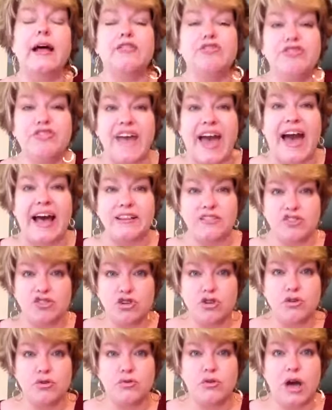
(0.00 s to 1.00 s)
That's
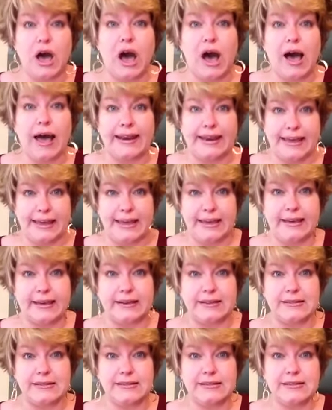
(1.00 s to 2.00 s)
who God
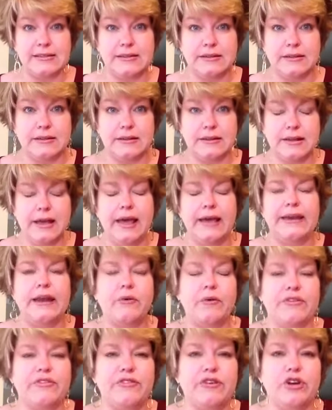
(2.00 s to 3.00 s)
is.
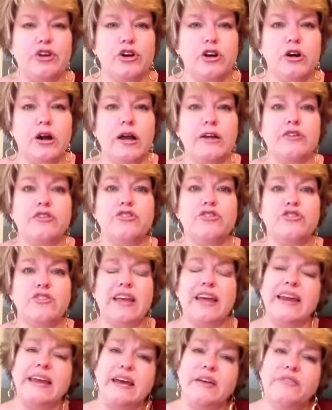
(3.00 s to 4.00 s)
Now, if your
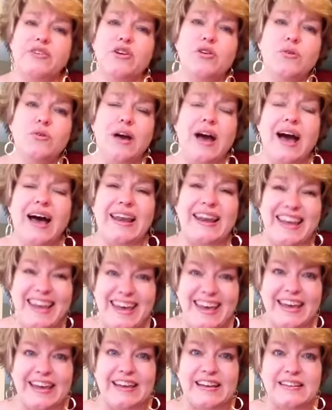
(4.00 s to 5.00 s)
understanding of who God
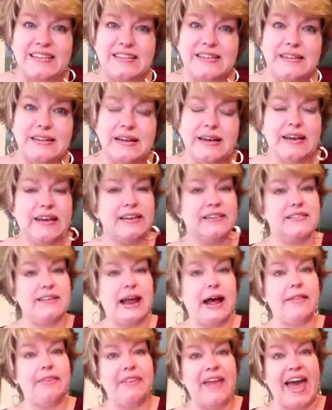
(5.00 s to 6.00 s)
is
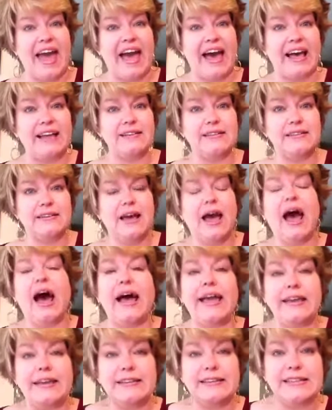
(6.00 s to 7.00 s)
not that,
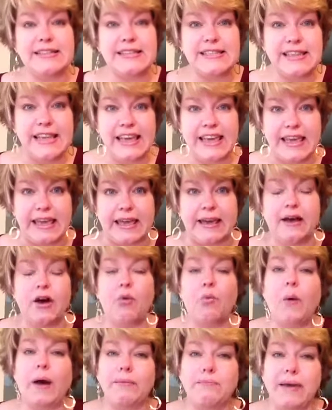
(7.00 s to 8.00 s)
I can see
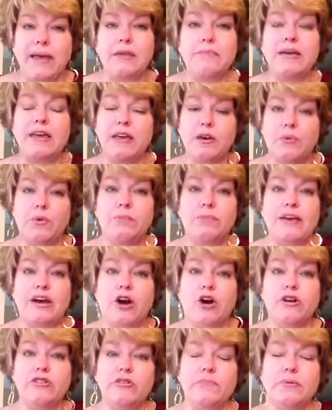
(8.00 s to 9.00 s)
why maybe it would be
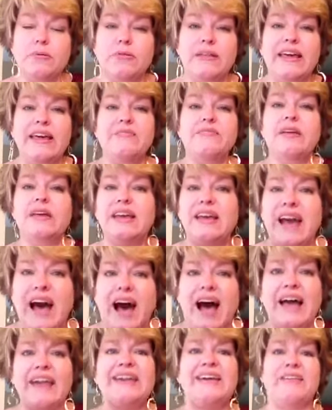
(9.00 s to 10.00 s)
hard to believe that
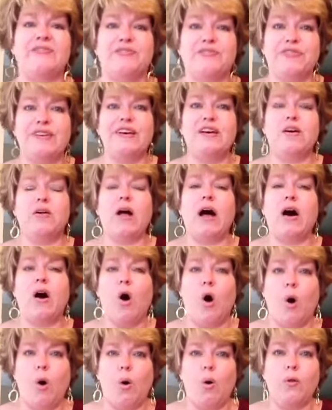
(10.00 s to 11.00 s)
God could fill a
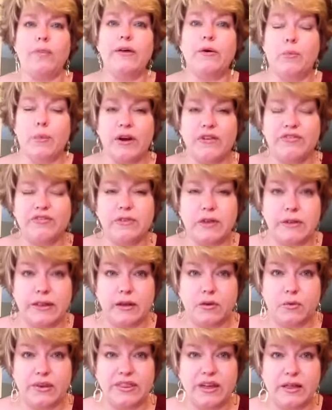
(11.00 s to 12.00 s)
hole that we're
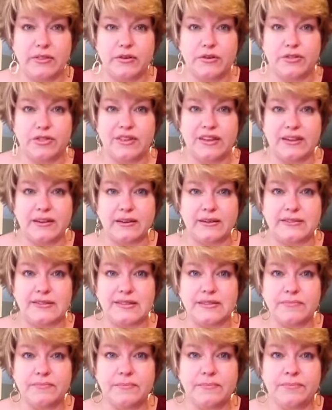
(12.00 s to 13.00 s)
filling with other
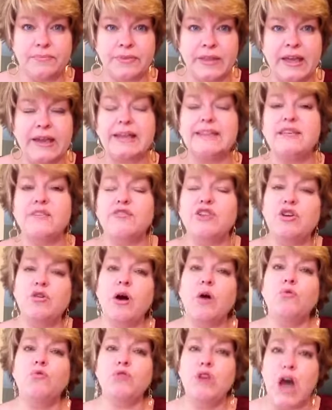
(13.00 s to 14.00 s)
things. Because if you
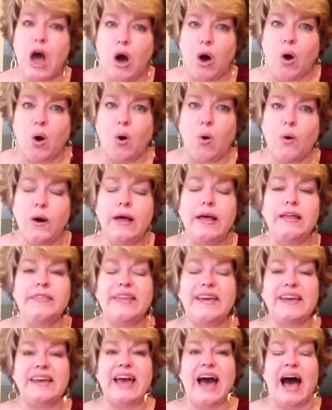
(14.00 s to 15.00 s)
don't know
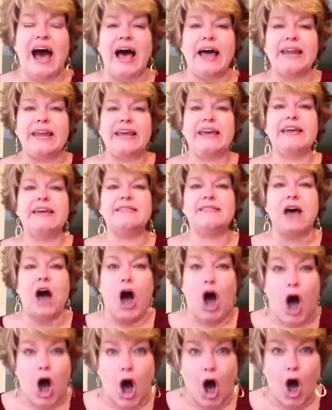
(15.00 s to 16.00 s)
that God is
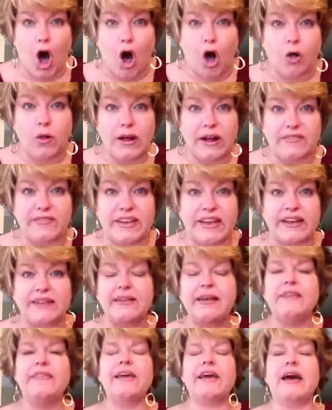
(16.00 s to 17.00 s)
all of
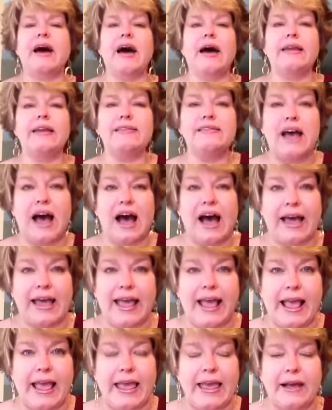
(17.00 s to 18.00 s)
it, that God is I
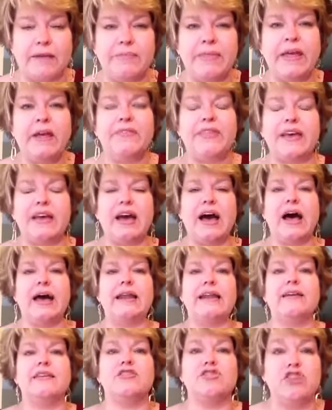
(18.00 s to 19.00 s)
am, that
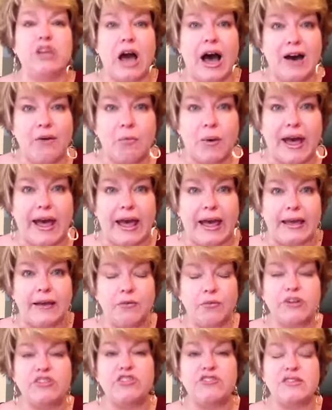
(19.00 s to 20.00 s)
God is Yahweh,
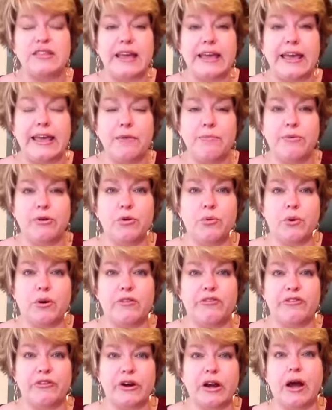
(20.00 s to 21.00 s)
which is the Hebrew
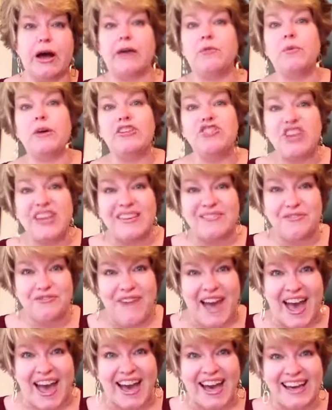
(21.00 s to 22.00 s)
word for God, which in
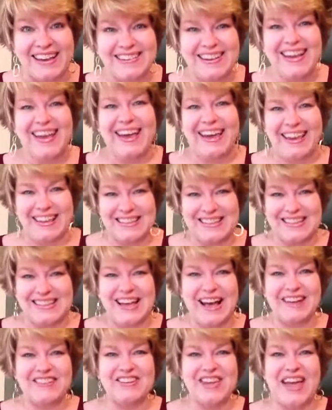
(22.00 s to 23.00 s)
fact is
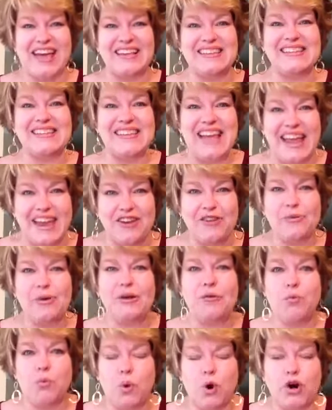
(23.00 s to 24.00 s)
such a
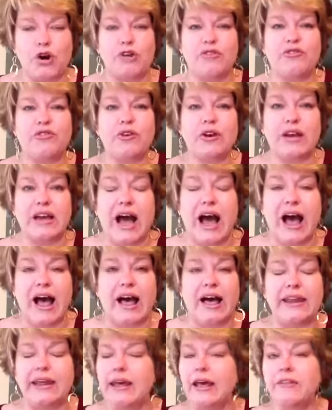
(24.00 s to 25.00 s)
sacred word for
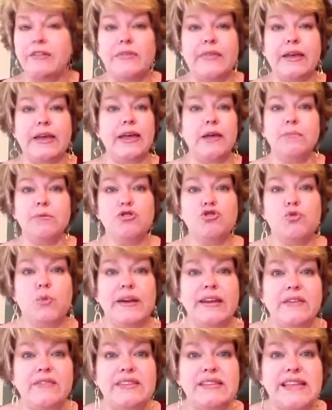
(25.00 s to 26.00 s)
God that the Hebrews
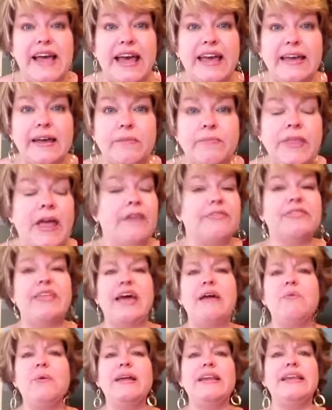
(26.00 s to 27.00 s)
wouldn't even say it.
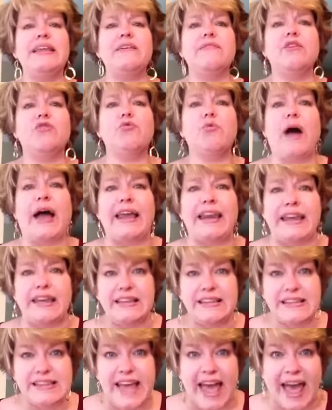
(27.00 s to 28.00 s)
They wouldn't even write
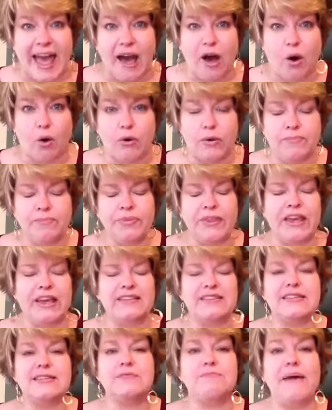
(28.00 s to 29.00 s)
it down.
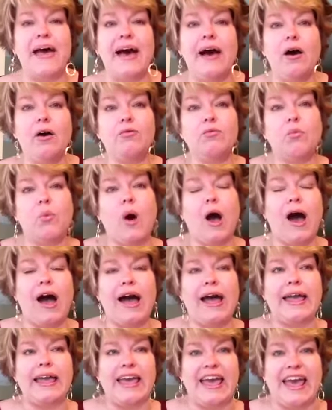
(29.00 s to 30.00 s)
It's spelled
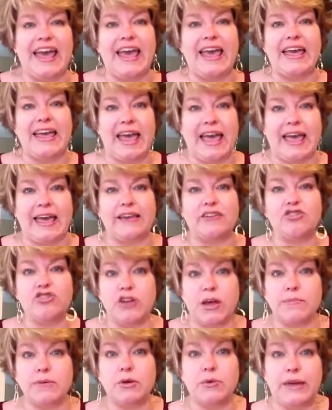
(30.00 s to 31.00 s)

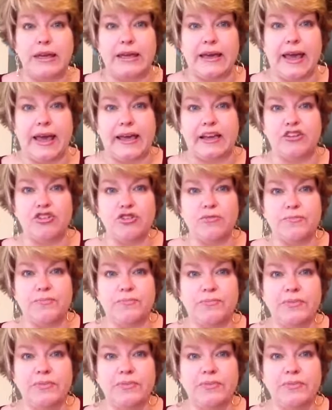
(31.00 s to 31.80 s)
Y-A-H-W-E-H.